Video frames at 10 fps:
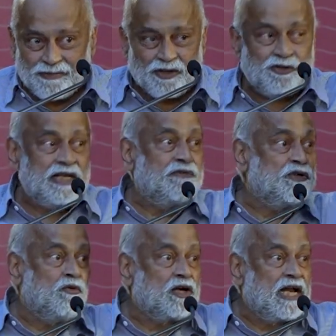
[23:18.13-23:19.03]
Because you never
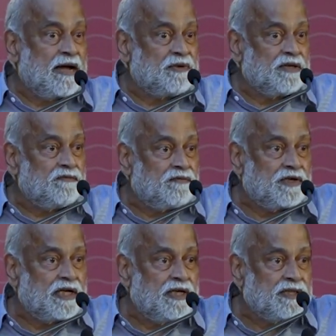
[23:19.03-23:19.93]
know what will happen in
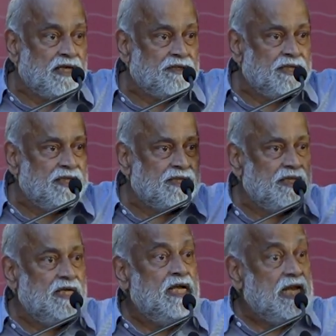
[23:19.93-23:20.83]
50 years, 100 years
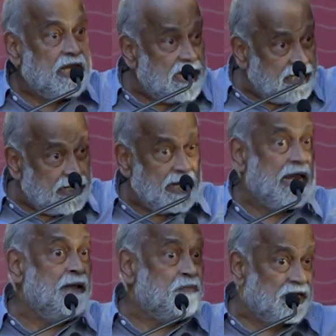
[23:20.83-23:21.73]
in
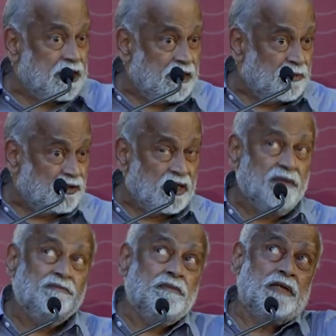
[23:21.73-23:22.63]
a particular museum,
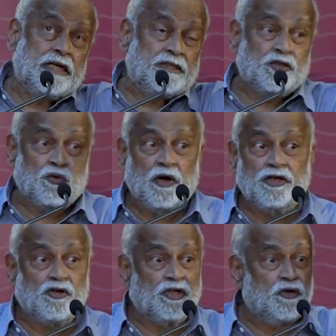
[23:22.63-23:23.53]
like this one,
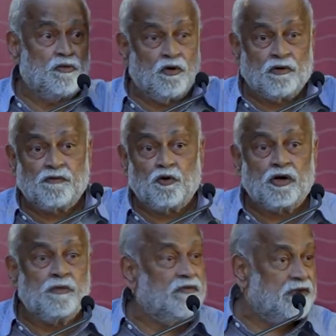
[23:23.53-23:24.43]
or like a Humboldt
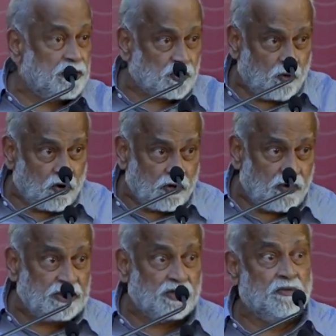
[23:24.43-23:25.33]
Forum, or very small
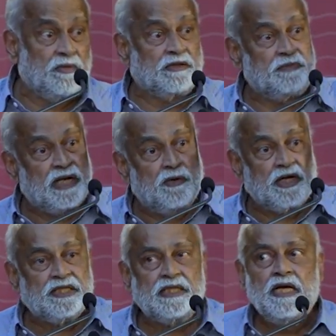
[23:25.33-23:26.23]
ones, or much bigger
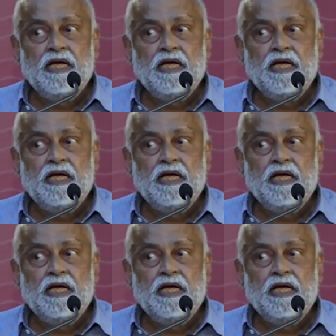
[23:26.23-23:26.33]
ones,